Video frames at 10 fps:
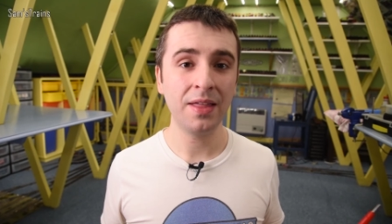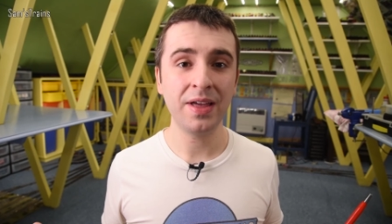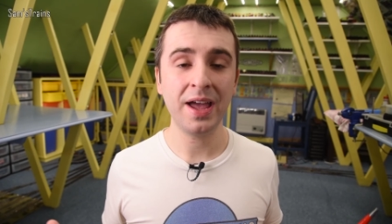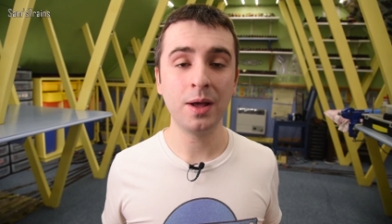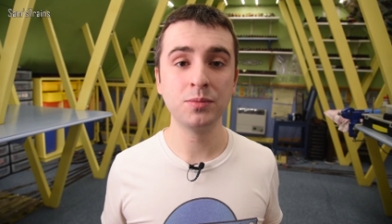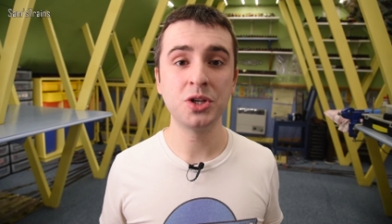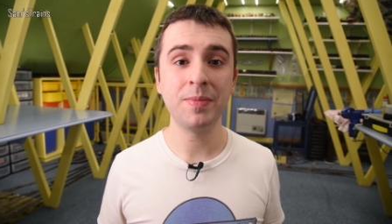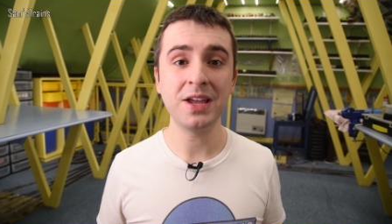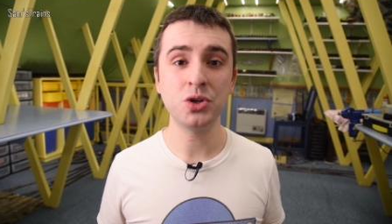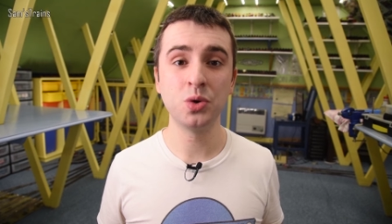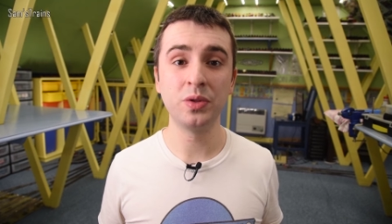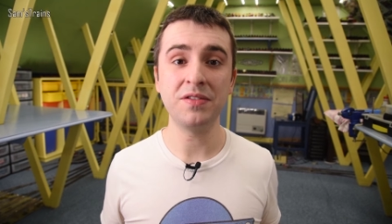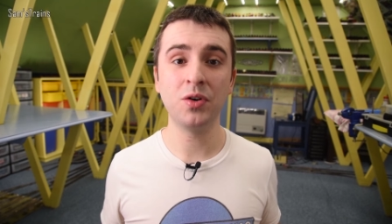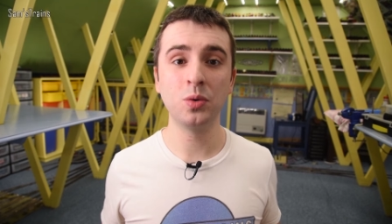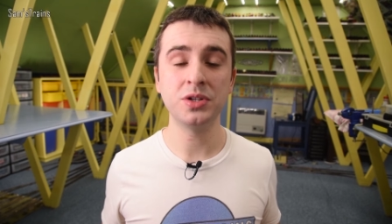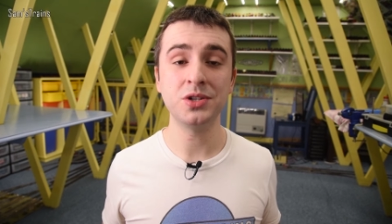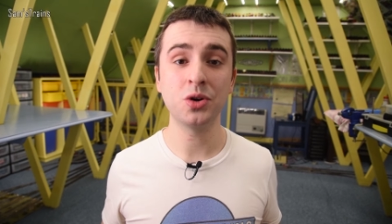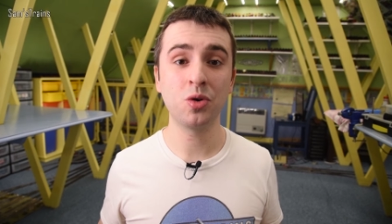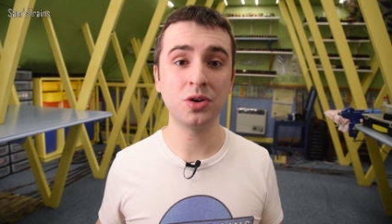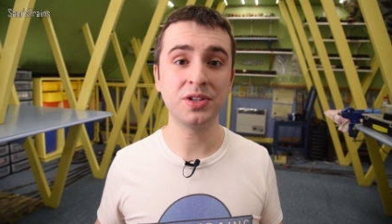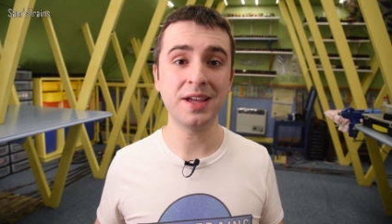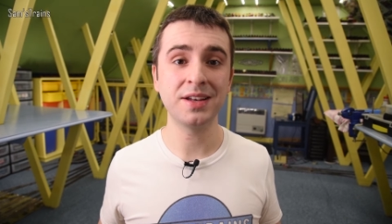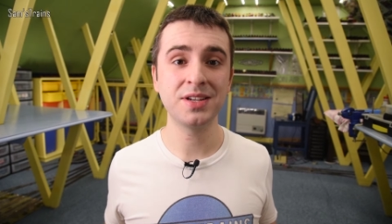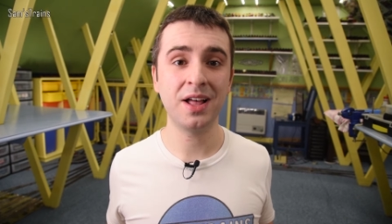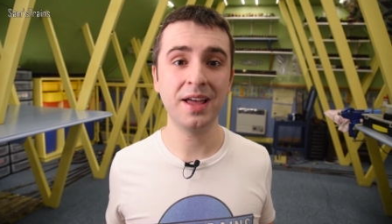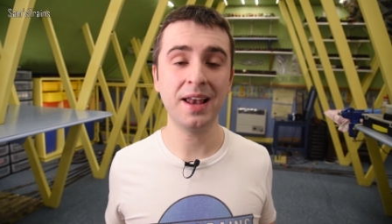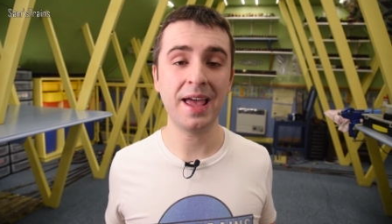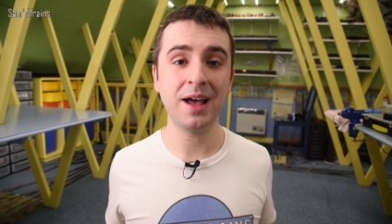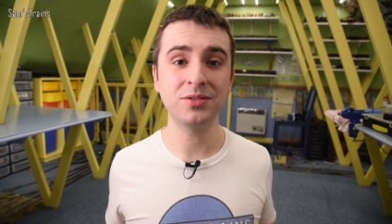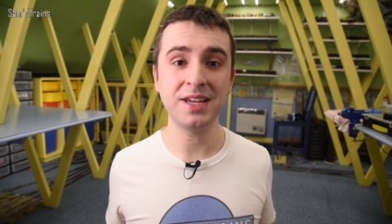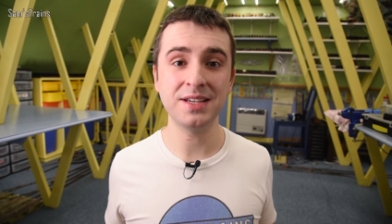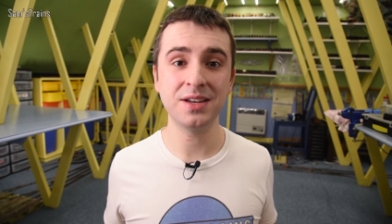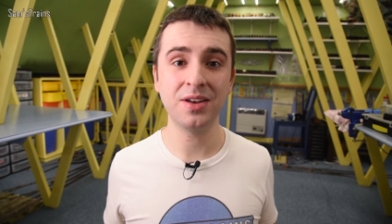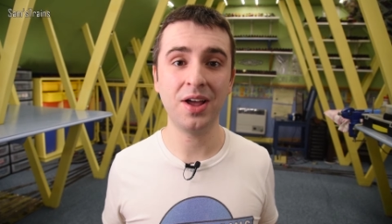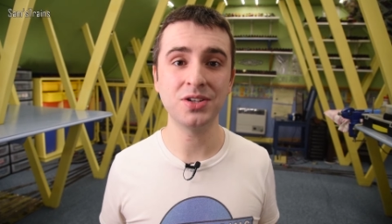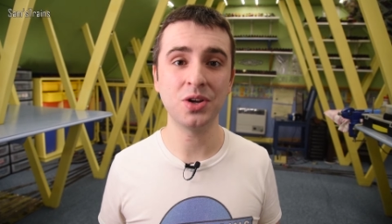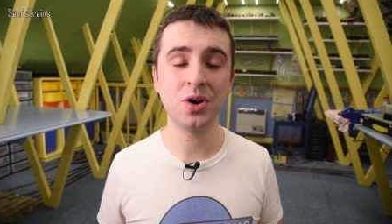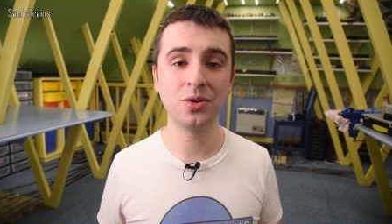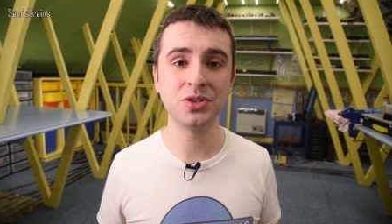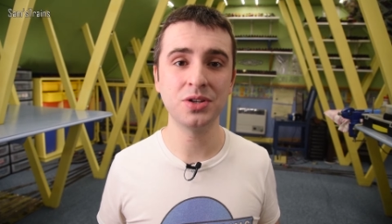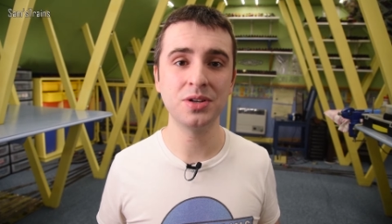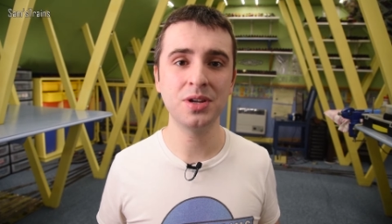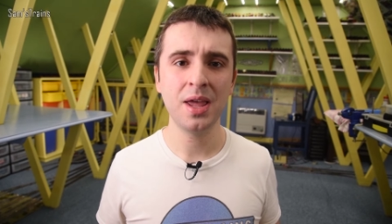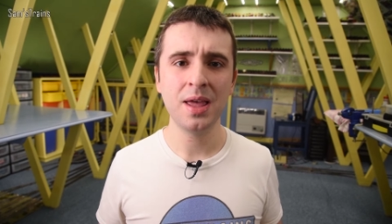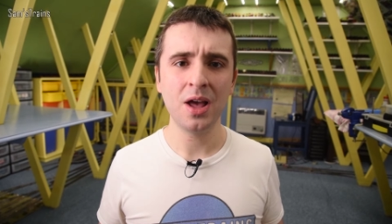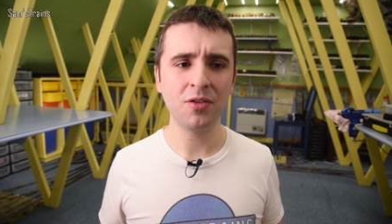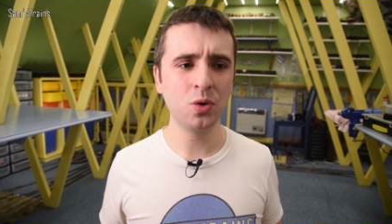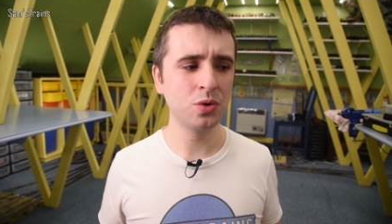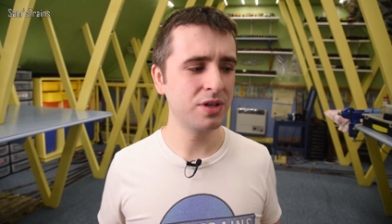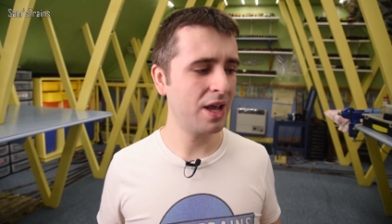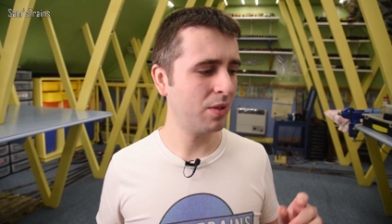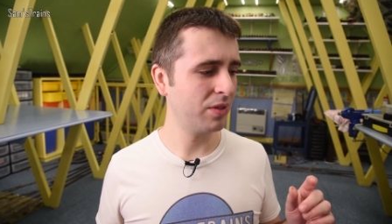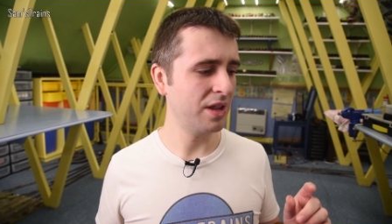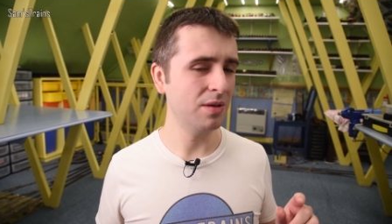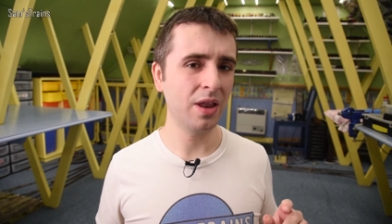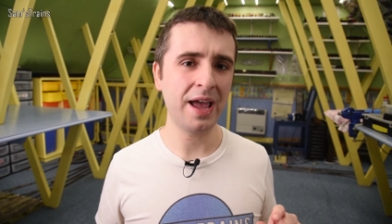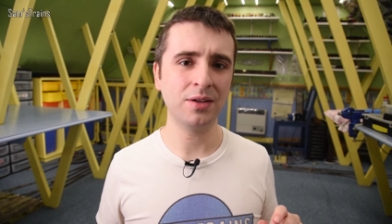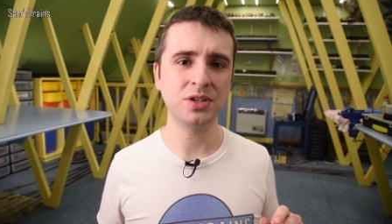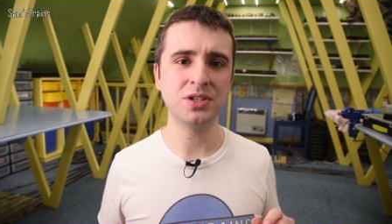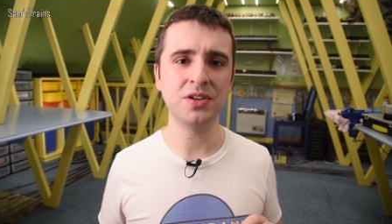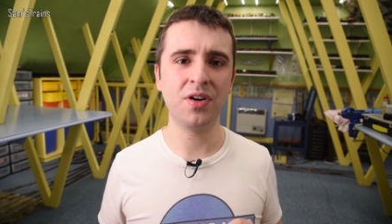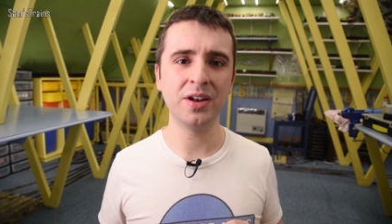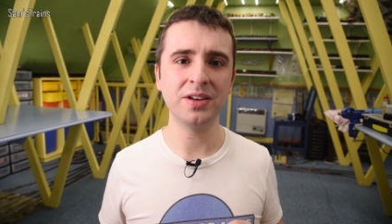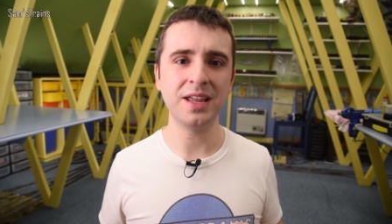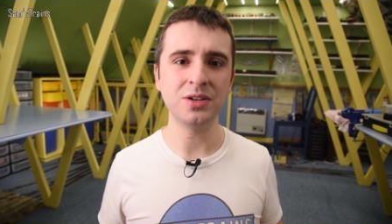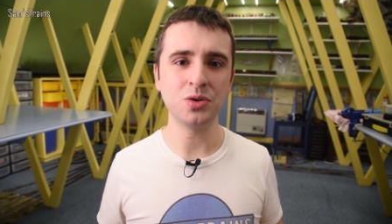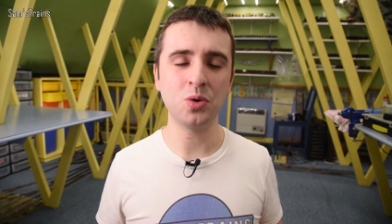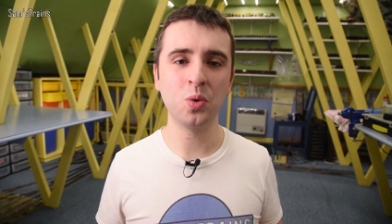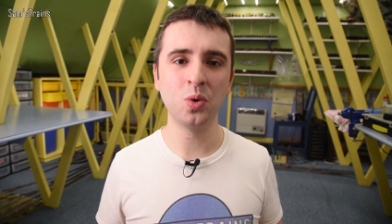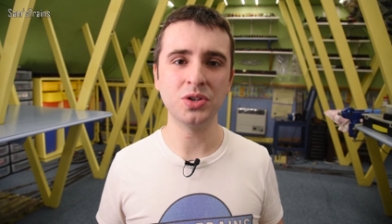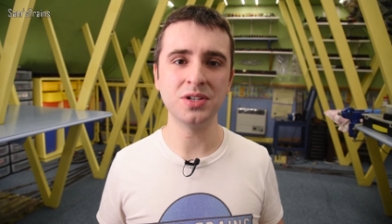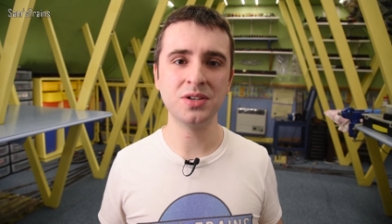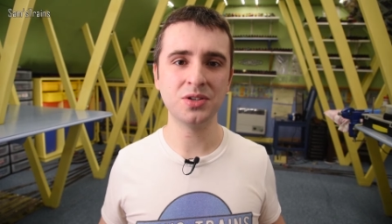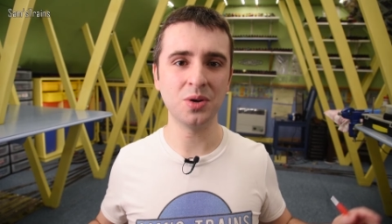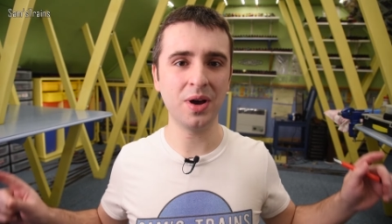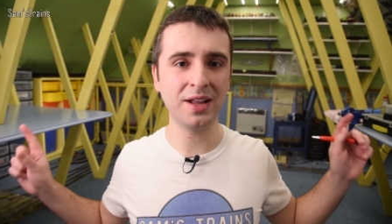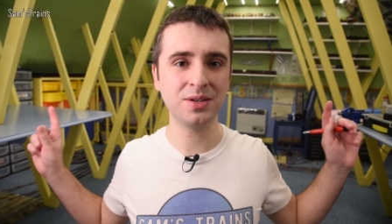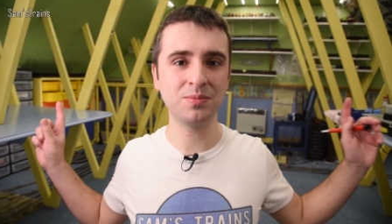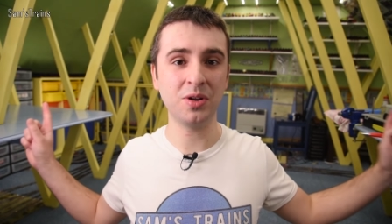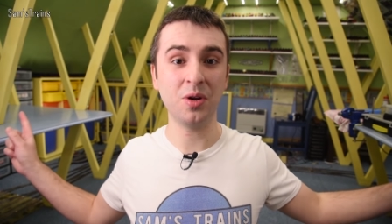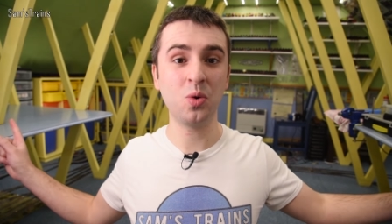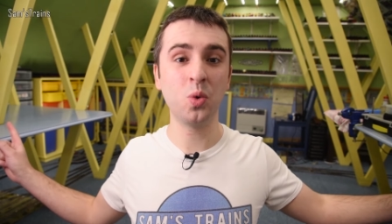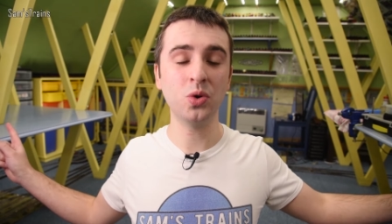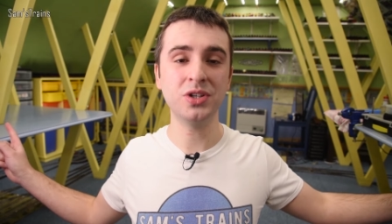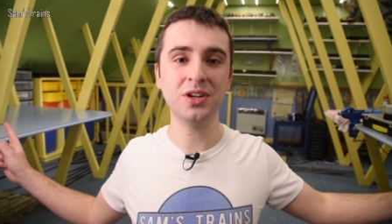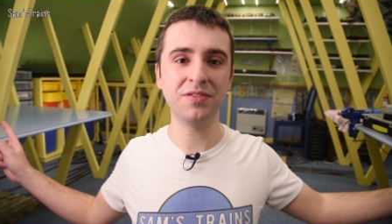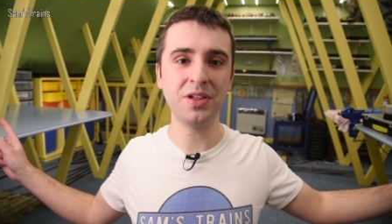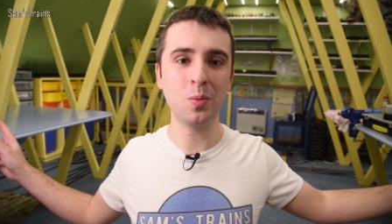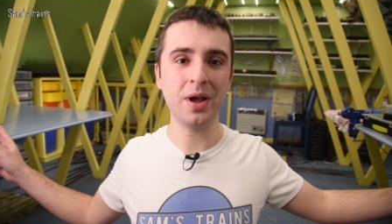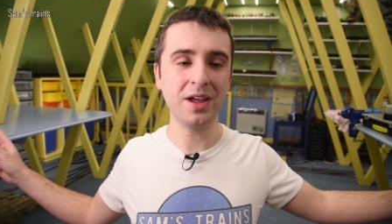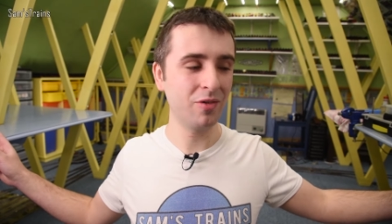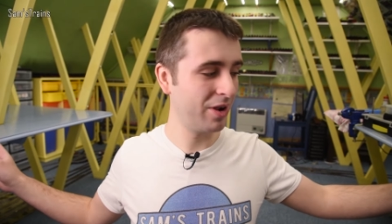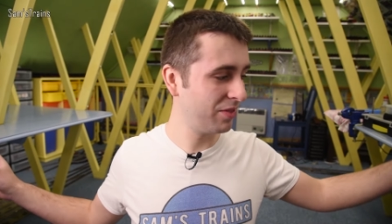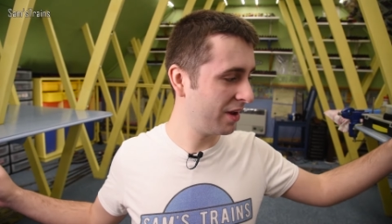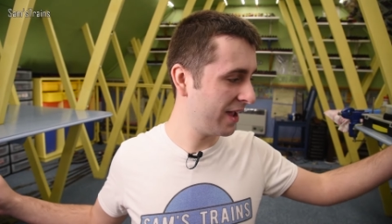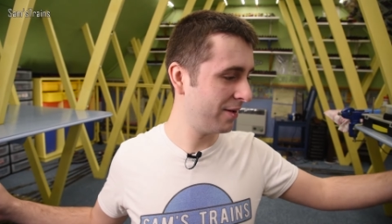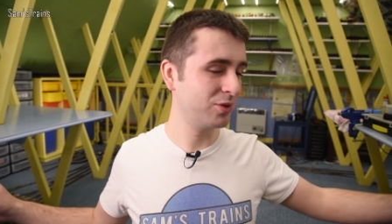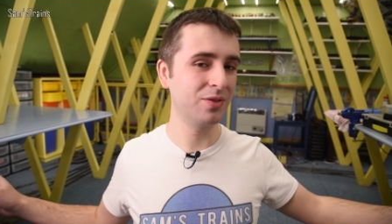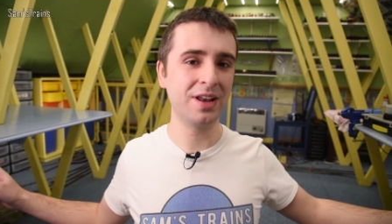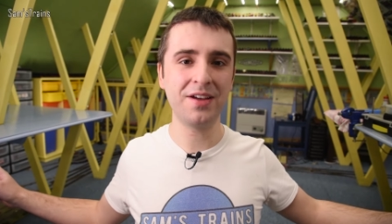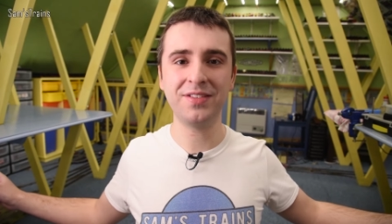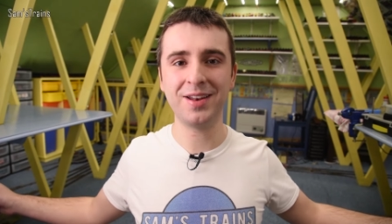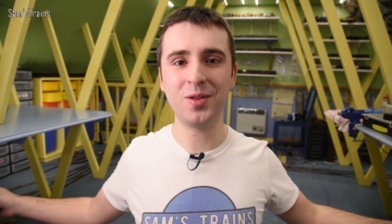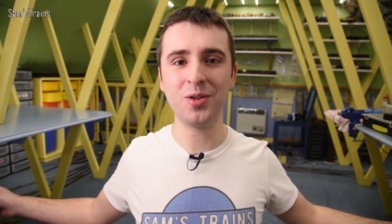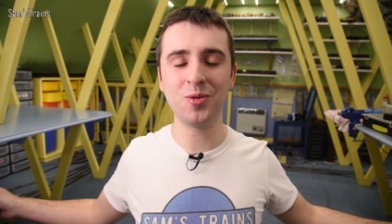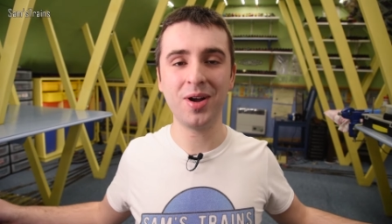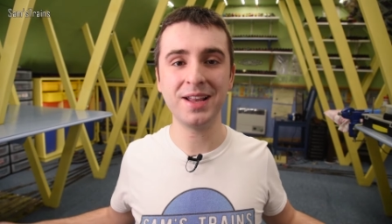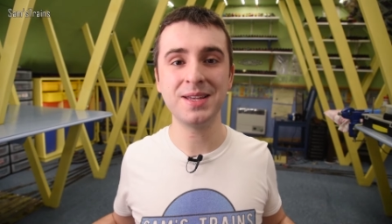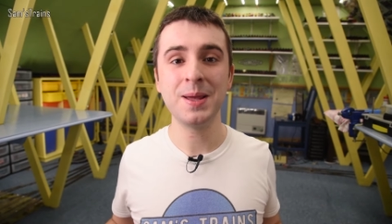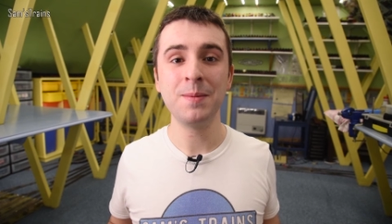and that helps to make sure the voltage across the entire layout is nice and constant. Of course, now the layout is divided into quarters, so at a quarter of the way around the layout on the left and on the right,